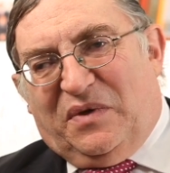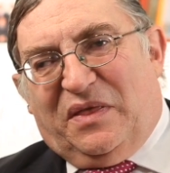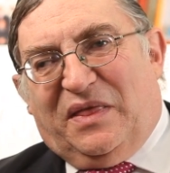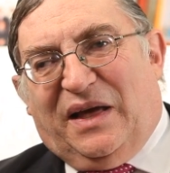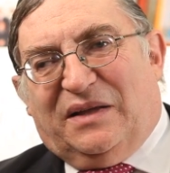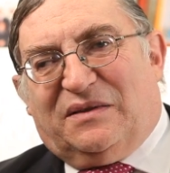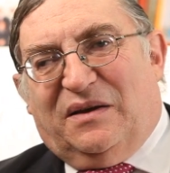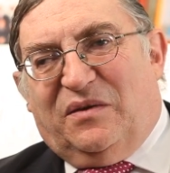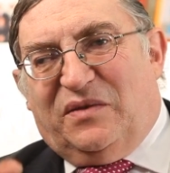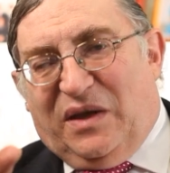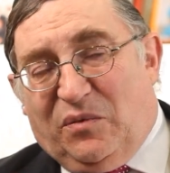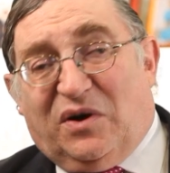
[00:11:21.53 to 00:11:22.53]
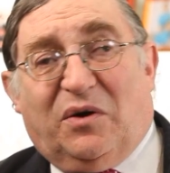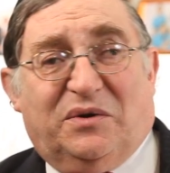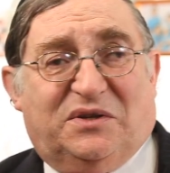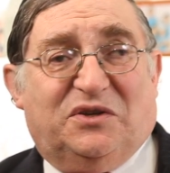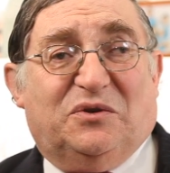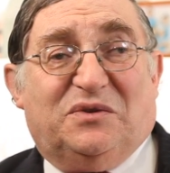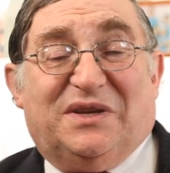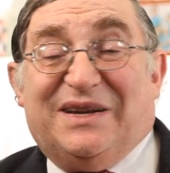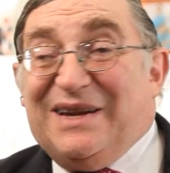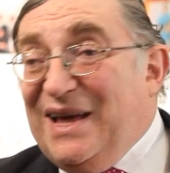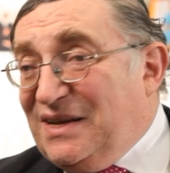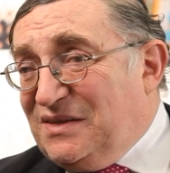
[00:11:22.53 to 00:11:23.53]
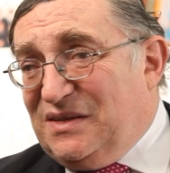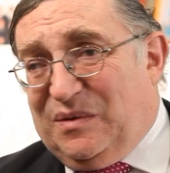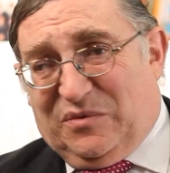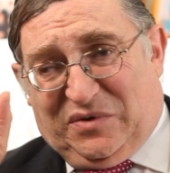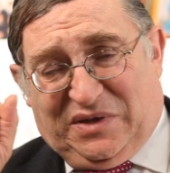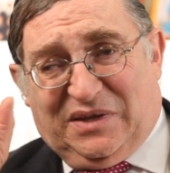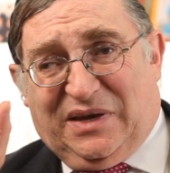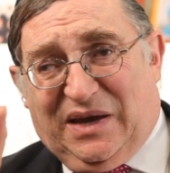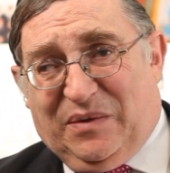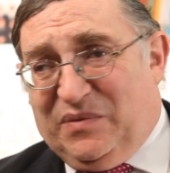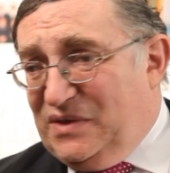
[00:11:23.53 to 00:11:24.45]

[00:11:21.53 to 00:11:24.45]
that they were going to use the next summer in camp.